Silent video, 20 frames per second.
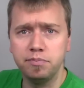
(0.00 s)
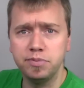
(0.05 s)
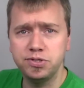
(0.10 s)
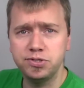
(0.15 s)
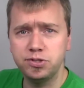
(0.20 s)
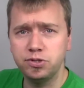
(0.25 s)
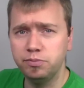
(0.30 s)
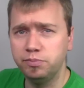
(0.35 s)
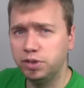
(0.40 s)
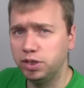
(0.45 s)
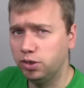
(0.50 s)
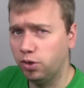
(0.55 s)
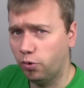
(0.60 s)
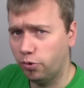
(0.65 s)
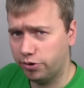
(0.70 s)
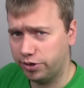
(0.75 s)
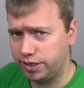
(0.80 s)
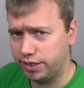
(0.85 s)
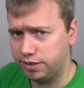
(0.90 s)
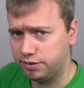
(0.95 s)
Mr.
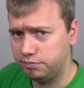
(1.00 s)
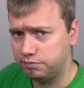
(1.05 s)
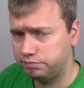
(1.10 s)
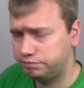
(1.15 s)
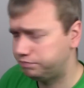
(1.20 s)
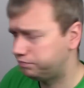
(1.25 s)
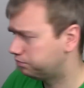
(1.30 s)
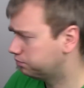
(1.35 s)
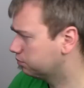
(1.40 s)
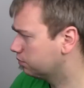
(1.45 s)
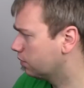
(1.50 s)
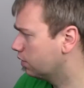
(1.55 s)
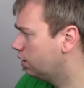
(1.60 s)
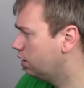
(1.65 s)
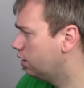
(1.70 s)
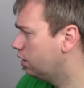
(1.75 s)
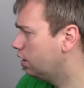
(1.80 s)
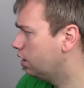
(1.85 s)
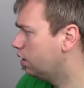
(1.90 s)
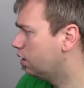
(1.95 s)
Malorian
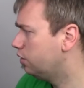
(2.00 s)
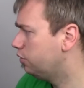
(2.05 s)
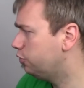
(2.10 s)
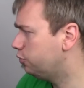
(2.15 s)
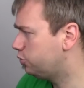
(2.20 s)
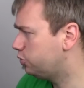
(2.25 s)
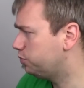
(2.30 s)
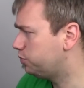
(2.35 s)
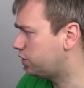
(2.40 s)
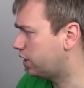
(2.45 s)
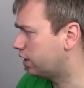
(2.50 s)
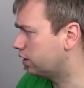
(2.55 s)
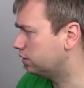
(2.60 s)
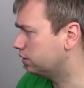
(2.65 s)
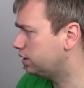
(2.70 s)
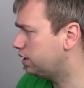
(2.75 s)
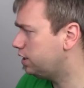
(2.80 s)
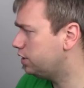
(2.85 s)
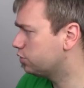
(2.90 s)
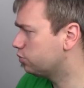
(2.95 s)
YouTube channel.
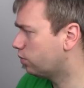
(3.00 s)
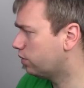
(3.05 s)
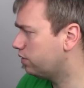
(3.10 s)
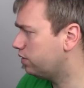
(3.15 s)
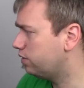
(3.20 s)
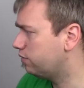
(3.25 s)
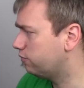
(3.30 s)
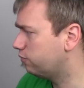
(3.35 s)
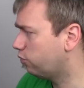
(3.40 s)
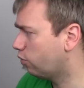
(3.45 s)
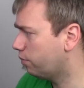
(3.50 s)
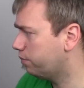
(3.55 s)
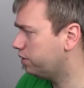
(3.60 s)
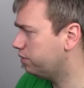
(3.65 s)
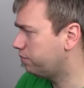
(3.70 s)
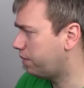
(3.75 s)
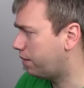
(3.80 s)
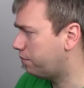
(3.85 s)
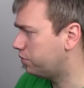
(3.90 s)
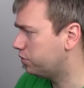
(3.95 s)
He is one of the
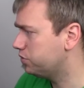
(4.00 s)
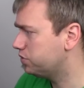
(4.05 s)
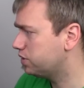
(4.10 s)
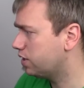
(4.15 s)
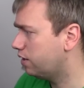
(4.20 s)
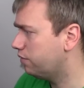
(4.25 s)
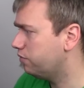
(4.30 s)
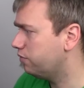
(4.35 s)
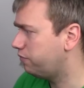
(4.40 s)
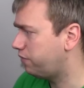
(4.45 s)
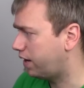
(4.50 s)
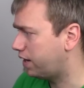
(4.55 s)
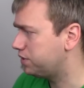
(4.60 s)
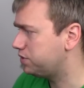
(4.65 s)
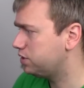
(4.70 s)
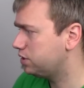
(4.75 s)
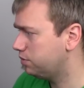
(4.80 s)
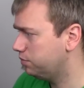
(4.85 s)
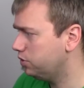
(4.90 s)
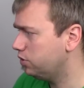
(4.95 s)
informative members of the
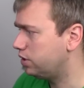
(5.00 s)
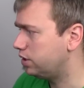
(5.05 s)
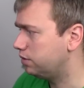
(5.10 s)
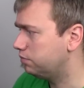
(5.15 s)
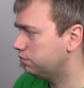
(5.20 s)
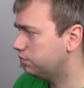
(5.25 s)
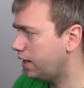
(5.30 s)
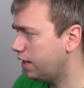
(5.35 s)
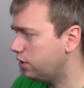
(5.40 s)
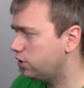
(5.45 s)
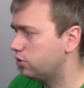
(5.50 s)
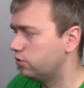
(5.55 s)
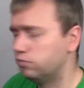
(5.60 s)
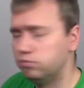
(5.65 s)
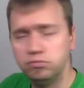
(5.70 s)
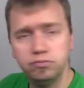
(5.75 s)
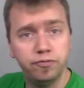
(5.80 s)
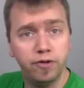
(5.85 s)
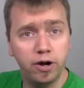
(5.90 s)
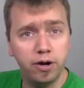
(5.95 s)
fantasy community. Thank you
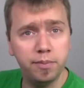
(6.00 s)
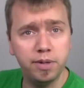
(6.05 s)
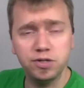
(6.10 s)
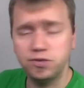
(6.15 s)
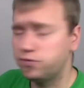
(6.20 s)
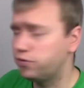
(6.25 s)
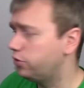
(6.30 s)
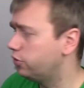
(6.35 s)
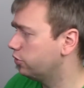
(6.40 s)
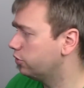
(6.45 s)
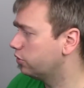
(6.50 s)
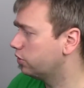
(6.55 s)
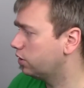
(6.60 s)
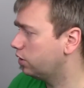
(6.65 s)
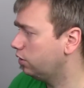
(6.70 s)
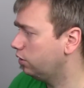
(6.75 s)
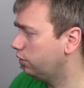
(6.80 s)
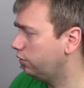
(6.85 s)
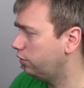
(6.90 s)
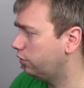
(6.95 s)
very much for your
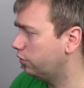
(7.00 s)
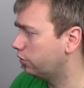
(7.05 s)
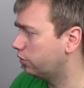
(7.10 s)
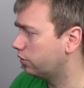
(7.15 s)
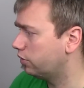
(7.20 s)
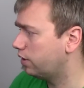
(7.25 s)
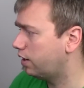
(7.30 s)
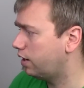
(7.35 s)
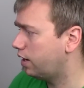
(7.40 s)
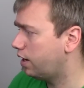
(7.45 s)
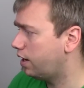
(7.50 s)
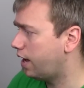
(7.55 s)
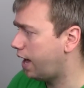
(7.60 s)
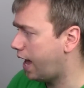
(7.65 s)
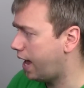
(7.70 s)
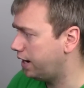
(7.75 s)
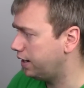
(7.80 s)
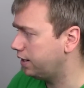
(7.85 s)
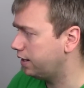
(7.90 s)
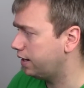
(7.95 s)

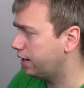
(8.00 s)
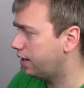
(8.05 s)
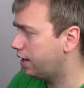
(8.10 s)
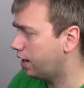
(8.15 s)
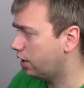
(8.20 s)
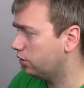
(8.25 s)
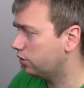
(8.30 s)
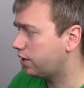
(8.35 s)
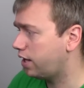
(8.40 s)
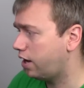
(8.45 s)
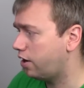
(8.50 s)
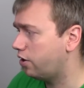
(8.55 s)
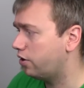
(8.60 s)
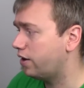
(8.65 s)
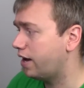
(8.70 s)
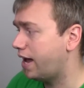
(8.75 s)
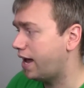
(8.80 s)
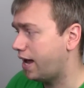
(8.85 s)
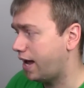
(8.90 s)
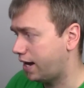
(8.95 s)
adding
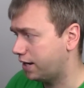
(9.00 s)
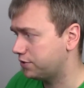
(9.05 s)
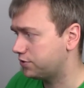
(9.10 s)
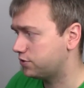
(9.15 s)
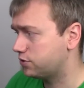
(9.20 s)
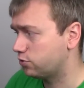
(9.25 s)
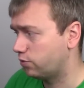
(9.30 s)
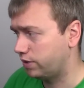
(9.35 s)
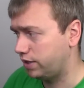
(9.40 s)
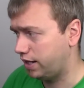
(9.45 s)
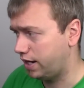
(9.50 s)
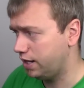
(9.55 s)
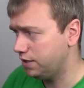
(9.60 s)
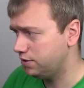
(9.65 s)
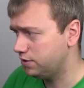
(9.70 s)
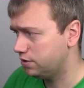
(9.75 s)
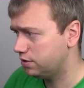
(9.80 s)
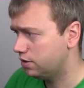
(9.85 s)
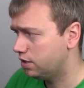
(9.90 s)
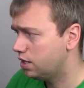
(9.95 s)

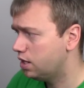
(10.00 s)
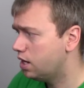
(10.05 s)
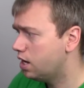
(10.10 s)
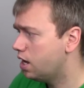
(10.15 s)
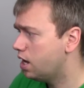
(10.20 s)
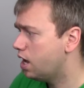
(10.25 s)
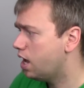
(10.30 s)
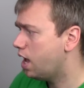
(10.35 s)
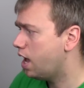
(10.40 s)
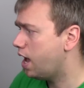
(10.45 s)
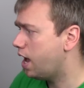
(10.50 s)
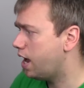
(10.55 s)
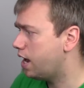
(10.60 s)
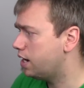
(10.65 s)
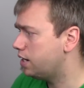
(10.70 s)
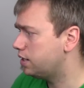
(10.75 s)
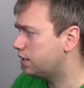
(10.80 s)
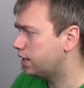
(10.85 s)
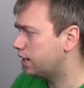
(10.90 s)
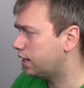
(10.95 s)
HellCareX28.
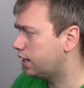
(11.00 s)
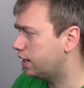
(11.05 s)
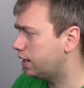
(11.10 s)
And